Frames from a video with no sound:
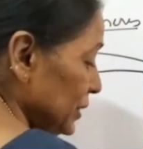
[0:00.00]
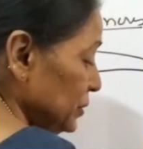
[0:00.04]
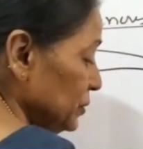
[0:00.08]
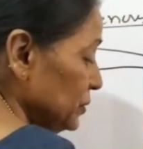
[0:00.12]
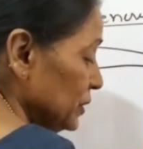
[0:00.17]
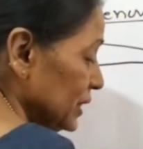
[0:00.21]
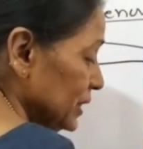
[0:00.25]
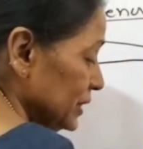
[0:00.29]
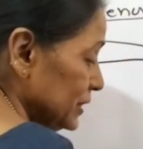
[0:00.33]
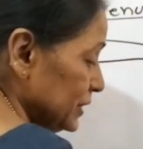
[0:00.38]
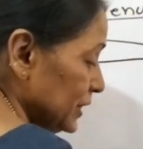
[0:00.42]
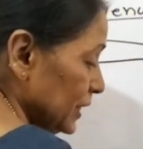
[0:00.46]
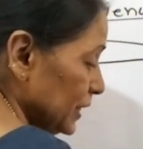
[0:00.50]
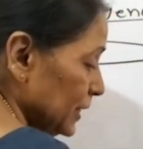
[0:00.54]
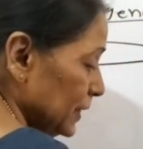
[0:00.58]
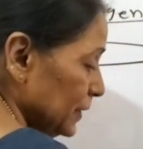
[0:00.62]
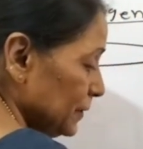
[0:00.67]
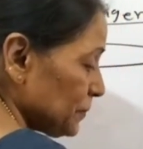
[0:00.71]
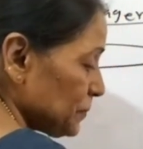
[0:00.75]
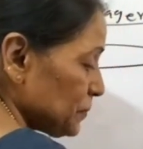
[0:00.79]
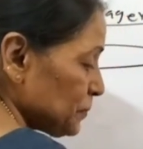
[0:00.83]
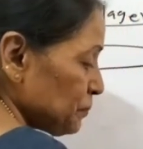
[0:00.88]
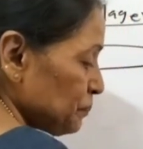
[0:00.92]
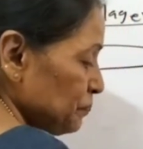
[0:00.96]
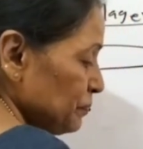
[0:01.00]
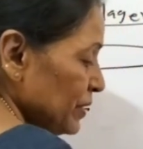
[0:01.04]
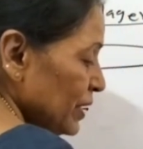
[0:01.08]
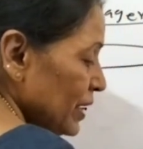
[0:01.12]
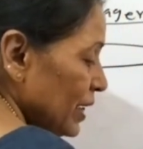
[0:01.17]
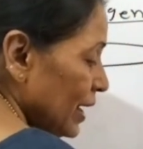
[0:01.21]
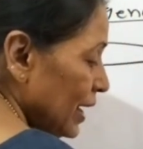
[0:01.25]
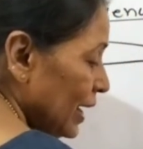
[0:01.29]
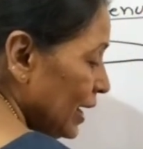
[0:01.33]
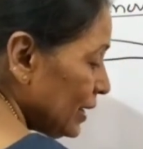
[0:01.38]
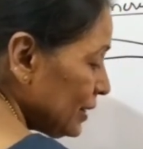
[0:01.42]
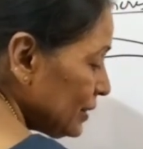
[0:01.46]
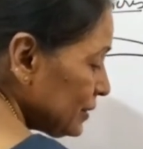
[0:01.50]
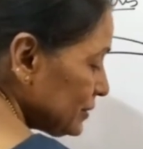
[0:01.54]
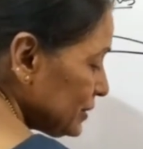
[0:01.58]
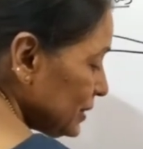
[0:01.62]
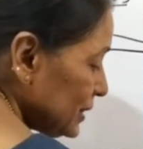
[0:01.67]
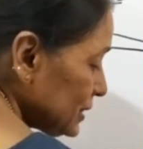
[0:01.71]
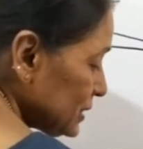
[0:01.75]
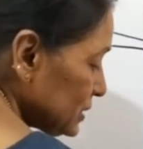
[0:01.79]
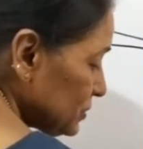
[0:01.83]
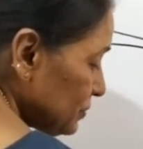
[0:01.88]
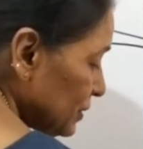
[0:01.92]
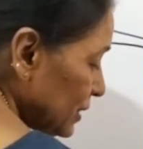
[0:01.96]
annual ring
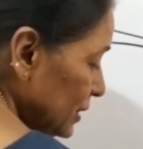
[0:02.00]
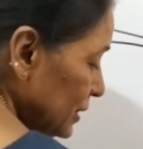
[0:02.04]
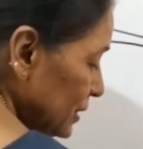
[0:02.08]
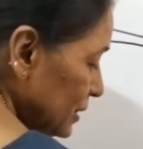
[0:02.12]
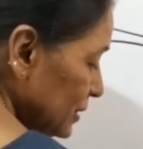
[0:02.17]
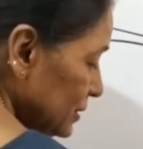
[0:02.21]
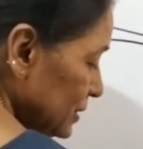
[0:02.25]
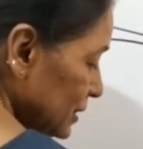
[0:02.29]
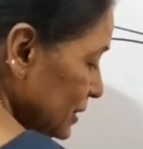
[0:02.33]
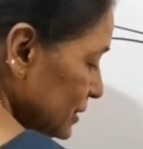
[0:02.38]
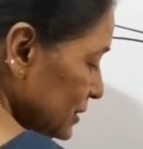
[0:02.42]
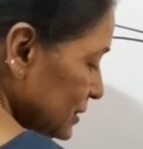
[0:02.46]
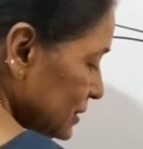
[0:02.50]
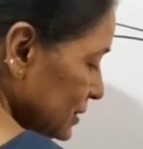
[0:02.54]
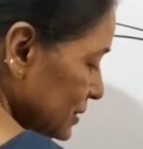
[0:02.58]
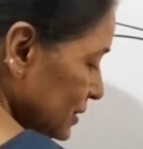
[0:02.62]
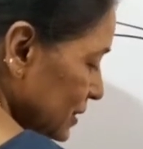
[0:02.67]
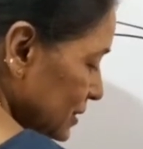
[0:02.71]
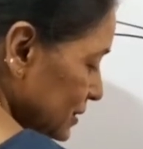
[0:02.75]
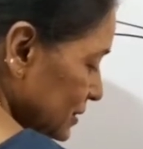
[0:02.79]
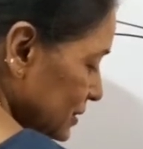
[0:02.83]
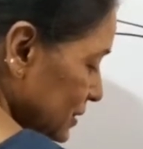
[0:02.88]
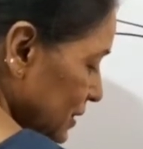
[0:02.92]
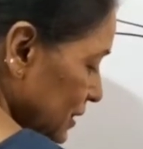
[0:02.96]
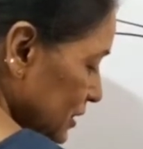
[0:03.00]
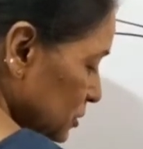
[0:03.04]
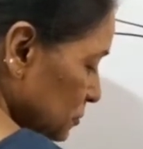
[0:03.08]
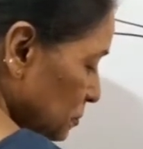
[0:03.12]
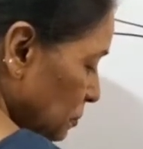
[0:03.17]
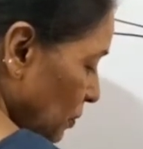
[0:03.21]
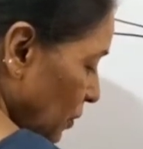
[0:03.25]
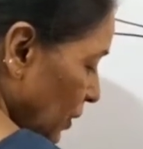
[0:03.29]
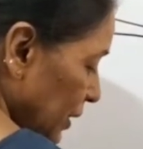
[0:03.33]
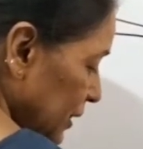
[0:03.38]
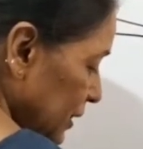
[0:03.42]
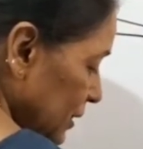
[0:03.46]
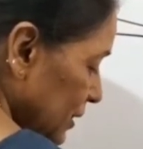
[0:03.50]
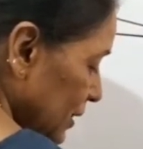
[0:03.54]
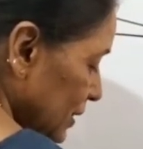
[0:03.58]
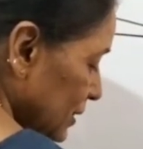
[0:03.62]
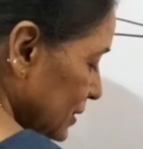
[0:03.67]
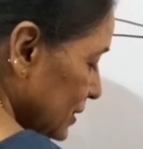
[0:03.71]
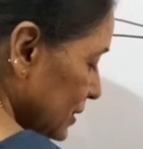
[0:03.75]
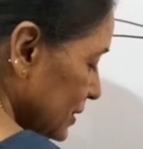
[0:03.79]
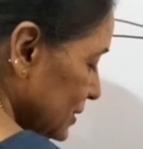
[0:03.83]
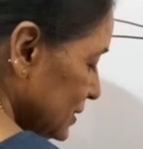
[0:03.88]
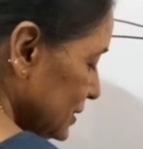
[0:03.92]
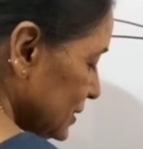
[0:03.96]
and this one this this this point
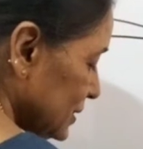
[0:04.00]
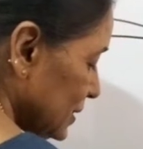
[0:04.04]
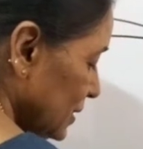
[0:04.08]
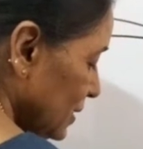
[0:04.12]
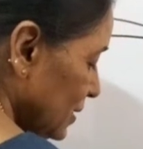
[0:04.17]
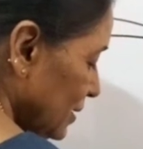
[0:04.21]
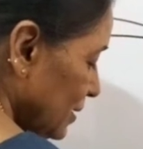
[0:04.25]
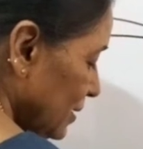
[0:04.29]
it is